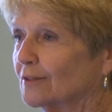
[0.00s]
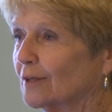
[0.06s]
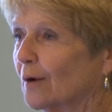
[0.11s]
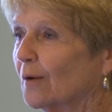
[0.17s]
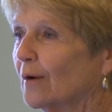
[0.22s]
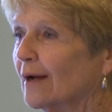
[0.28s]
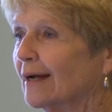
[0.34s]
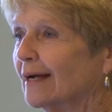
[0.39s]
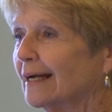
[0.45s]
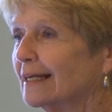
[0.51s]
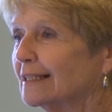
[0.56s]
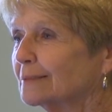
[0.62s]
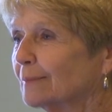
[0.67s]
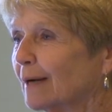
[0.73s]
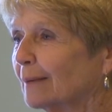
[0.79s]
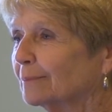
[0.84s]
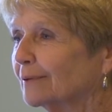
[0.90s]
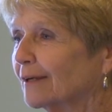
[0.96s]
So it's
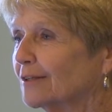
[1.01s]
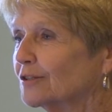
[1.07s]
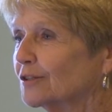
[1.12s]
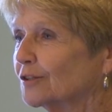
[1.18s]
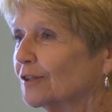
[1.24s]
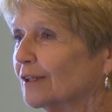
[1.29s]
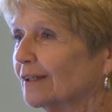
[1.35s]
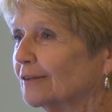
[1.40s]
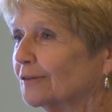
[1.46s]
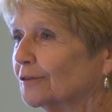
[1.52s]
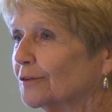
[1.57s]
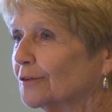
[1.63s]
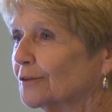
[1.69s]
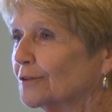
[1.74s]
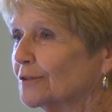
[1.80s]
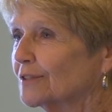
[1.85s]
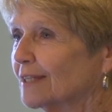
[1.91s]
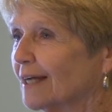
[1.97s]
my pleasure to
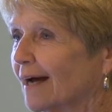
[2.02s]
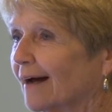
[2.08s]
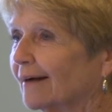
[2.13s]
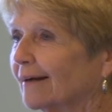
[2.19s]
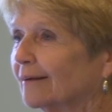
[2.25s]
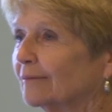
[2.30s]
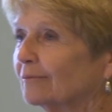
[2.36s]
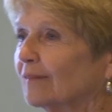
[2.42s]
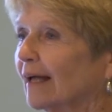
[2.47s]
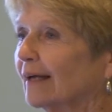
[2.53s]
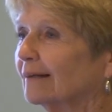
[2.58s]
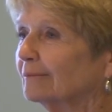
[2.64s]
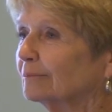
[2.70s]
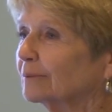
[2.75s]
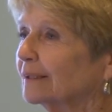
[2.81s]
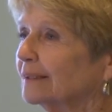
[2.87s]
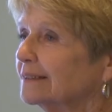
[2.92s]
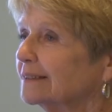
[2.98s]
introduce Zach,
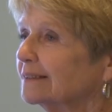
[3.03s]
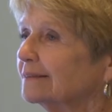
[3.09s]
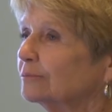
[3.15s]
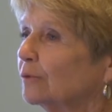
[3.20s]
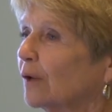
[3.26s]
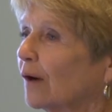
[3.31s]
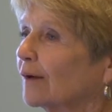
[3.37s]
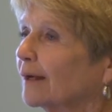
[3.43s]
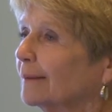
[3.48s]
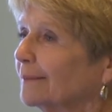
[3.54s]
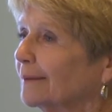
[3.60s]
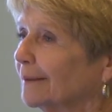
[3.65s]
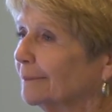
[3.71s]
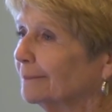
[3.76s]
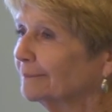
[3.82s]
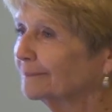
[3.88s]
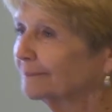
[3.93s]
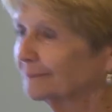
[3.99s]
and please welcome him.